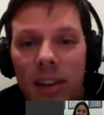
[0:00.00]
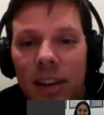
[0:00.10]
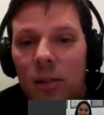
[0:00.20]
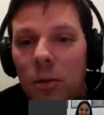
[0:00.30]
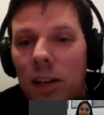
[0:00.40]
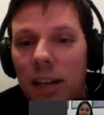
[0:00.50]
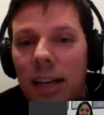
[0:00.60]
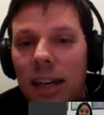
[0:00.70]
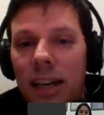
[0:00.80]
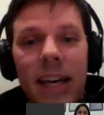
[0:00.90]
And as you can
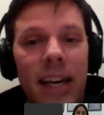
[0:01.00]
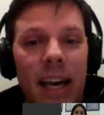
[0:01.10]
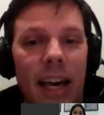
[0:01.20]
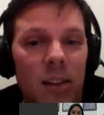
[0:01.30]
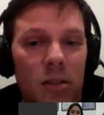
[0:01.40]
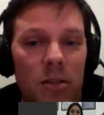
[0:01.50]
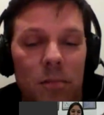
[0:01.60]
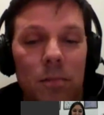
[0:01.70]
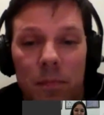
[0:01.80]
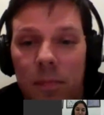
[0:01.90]
hear,
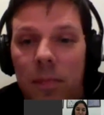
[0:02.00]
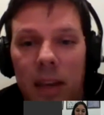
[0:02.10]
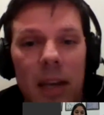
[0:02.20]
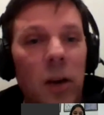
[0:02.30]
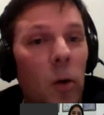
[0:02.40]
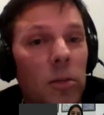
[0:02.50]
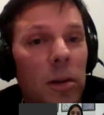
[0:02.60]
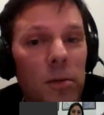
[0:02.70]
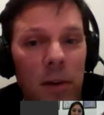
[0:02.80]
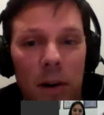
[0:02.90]
it all
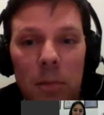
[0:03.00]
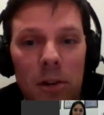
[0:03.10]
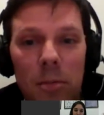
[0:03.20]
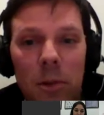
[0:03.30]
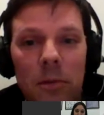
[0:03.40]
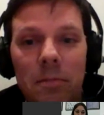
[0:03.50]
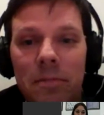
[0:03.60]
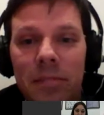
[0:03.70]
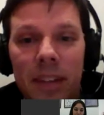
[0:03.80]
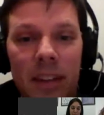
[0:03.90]
seems very possible.
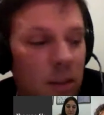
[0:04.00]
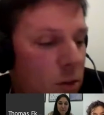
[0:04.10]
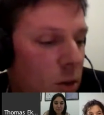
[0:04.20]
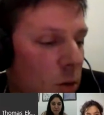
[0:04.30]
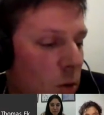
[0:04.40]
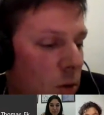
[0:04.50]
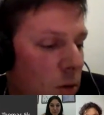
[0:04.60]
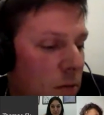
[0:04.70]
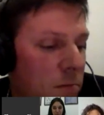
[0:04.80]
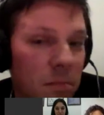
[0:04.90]
So
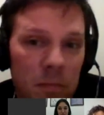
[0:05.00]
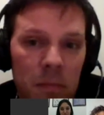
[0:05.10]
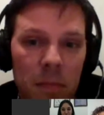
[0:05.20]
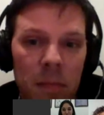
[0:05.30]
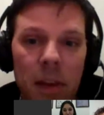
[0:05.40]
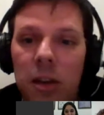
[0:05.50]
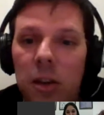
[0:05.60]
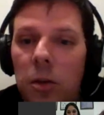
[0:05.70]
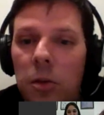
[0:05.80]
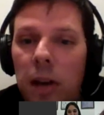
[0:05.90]
thank
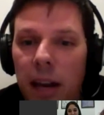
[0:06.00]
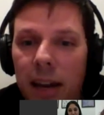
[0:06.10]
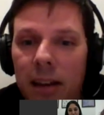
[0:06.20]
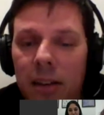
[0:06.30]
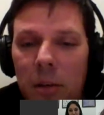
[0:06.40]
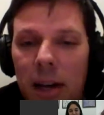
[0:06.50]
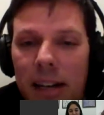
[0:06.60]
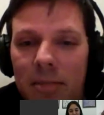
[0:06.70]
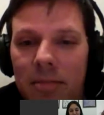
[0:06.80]
you and goodbye.